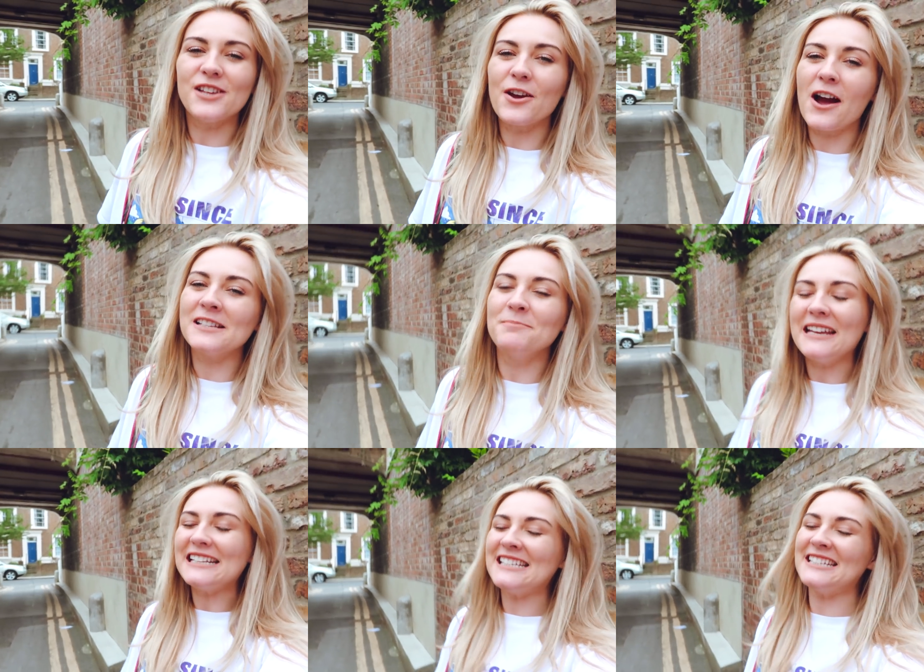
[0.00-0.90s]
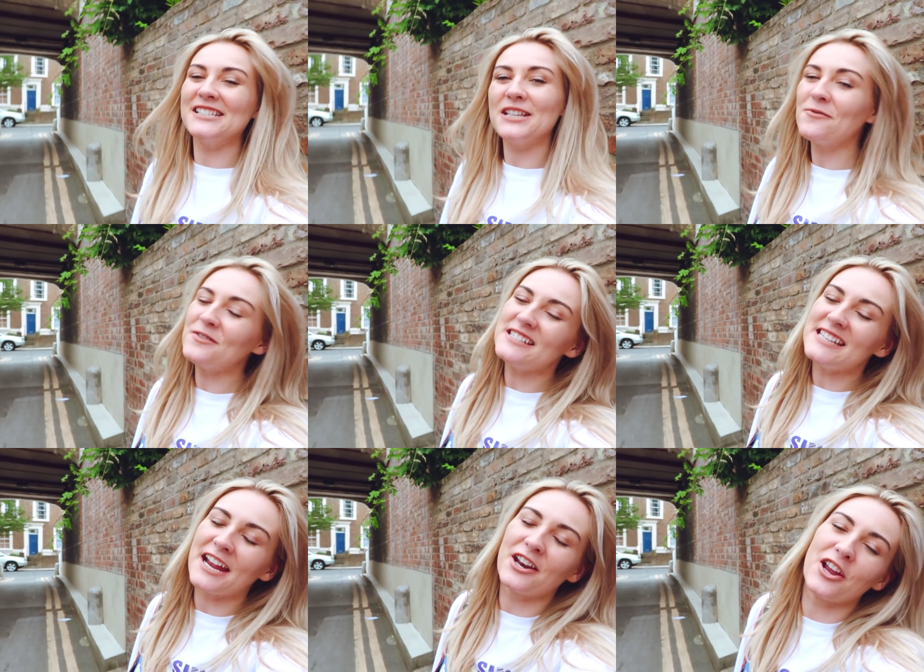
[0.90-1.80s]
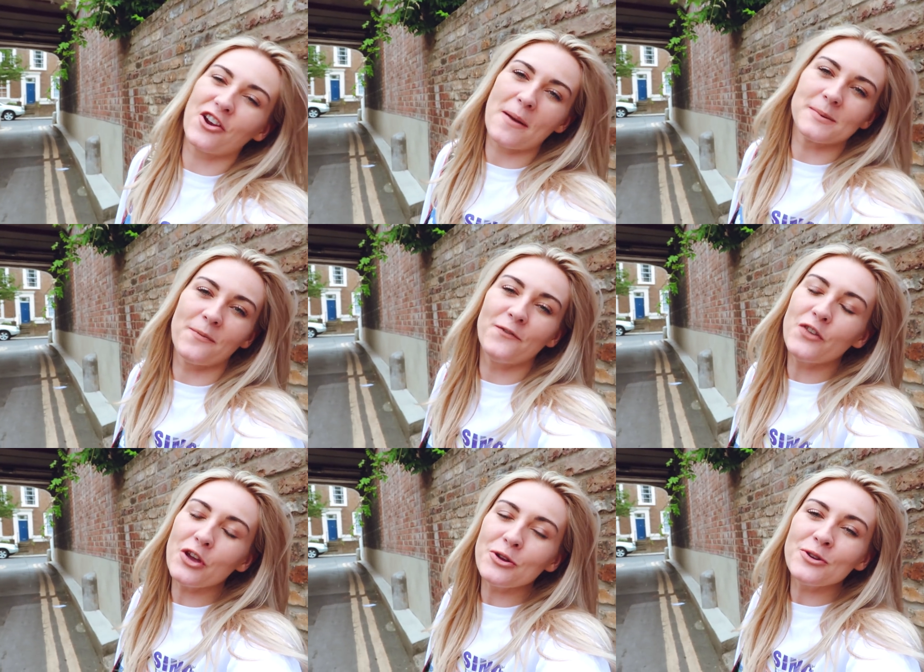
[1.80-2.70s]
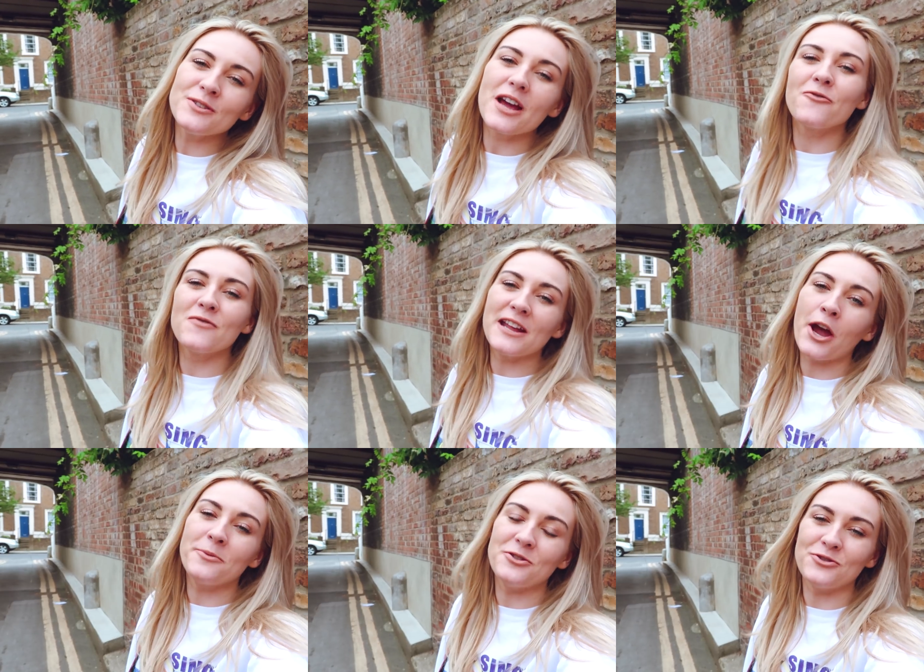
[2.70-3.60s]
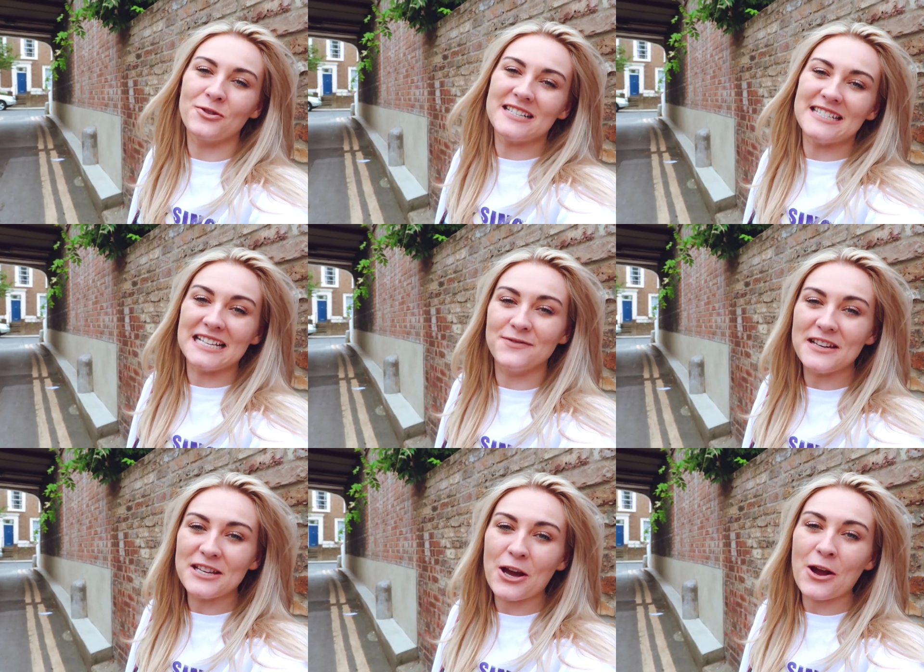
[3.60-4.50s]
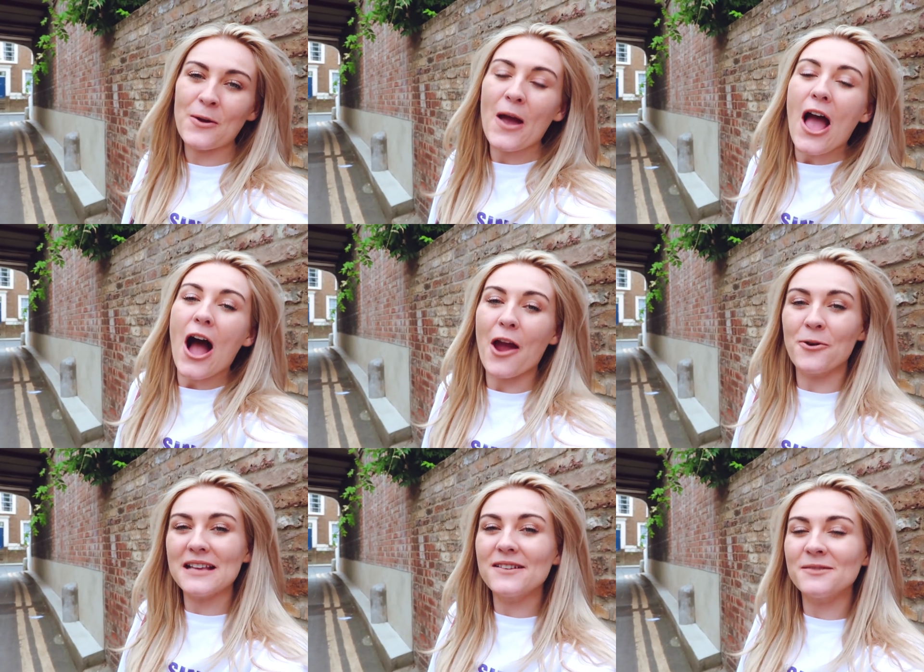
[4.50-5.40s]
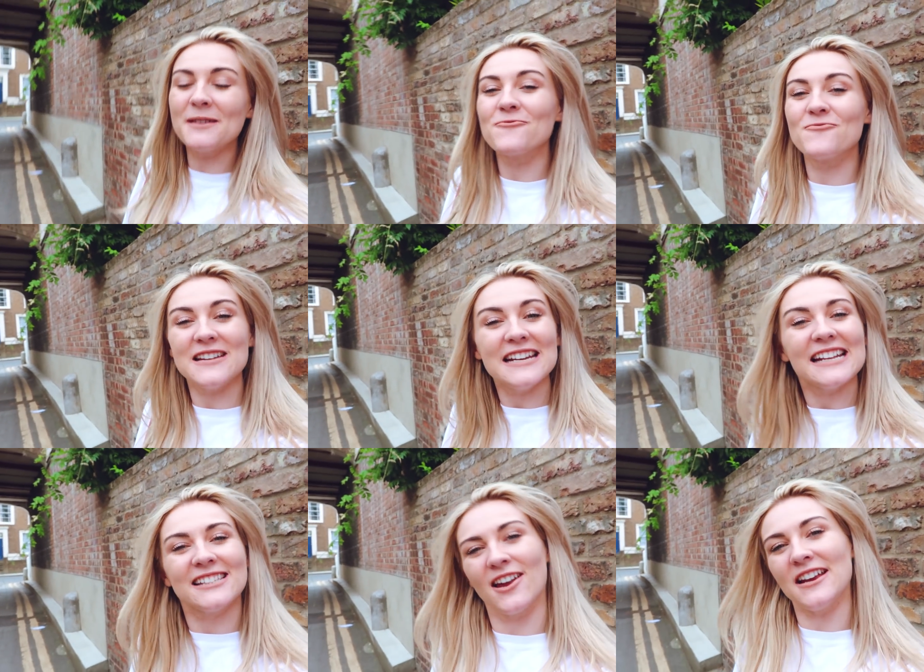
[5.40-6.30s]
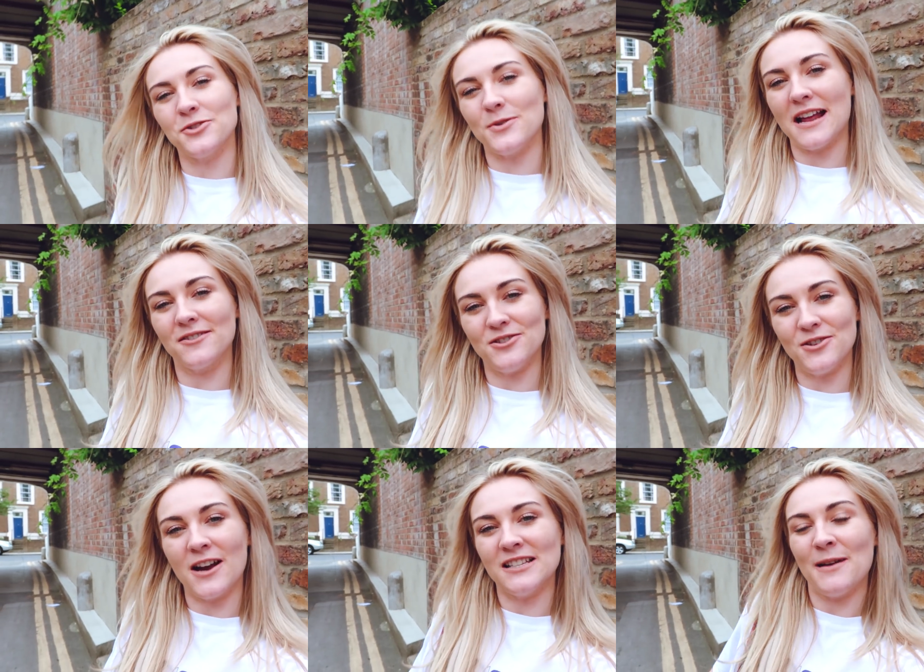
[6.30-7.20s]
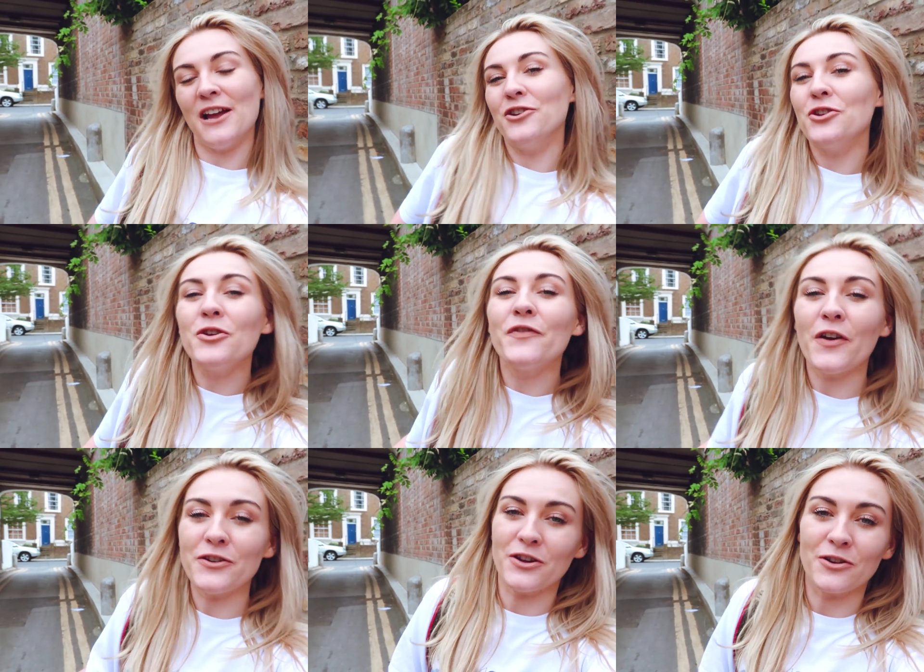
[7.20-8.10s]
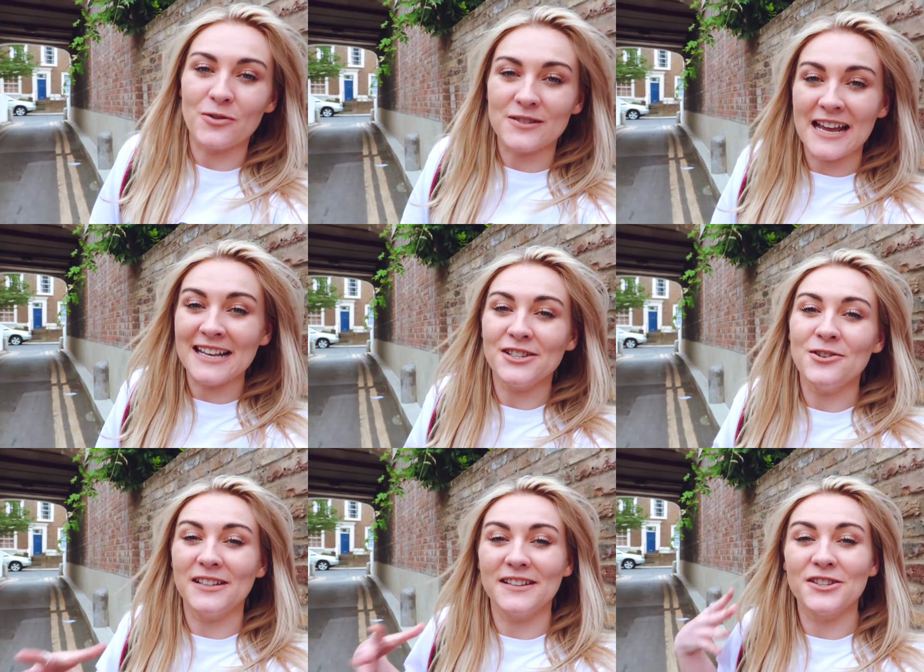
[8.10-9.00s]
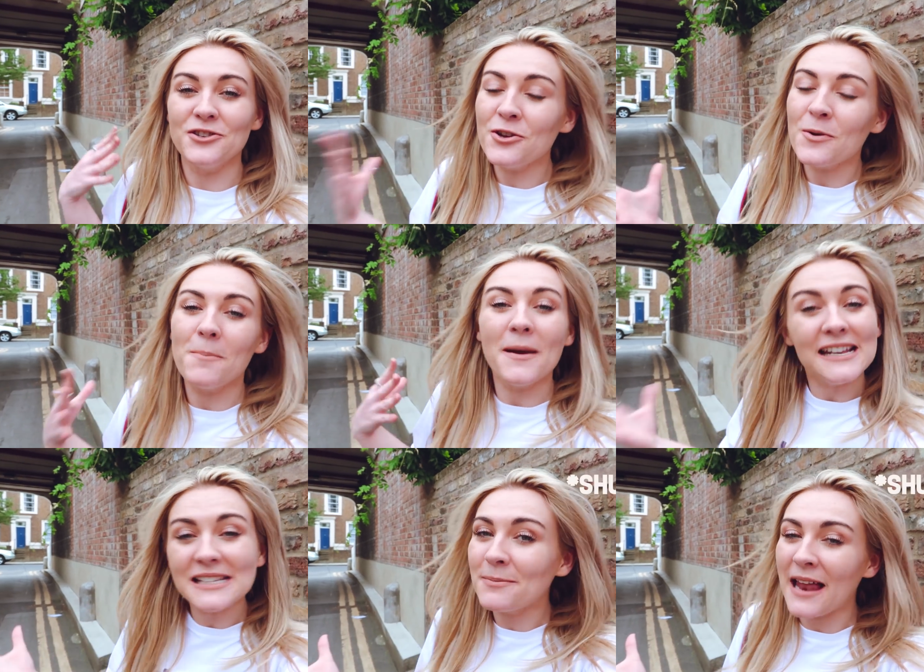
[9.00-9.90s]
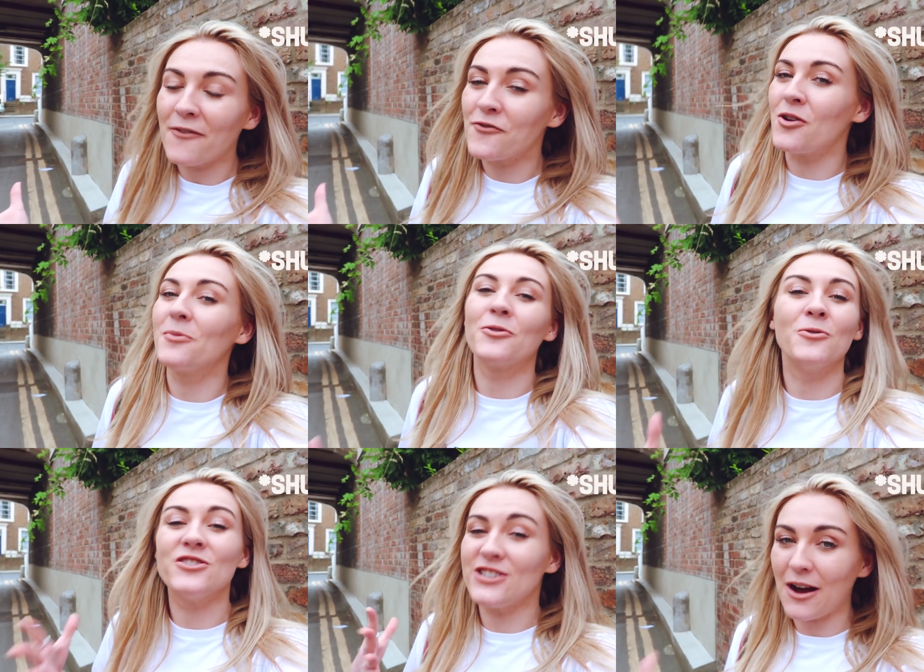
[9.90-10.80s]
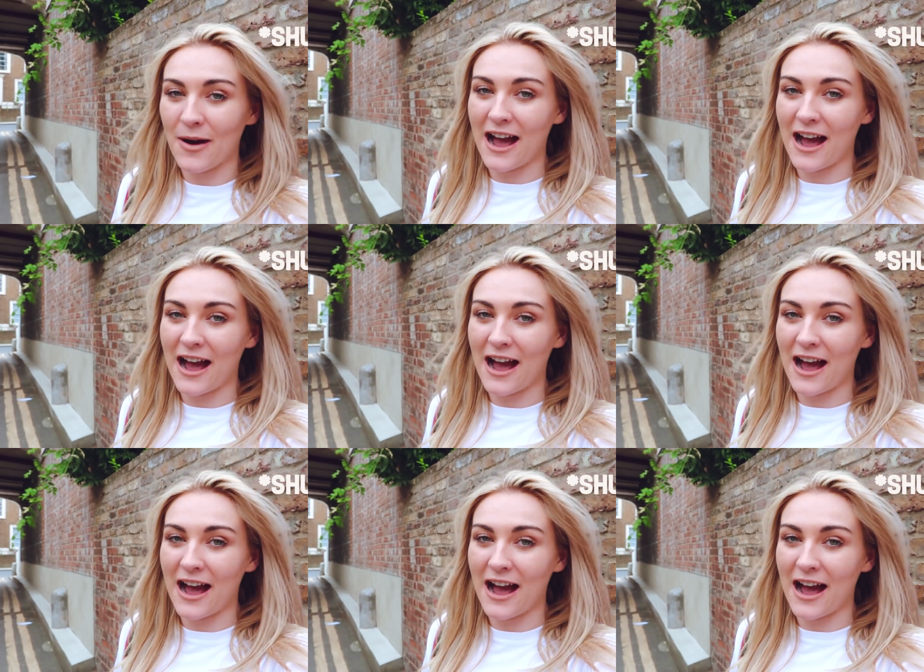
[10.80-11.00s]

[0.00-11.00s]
So guys, me and Sid are done for the day and I'm gonna grab some food. I really hope you enjoyed today's video. I also have something really exciting to announce to you guys about a new photo contest using this new amazing platform called Shout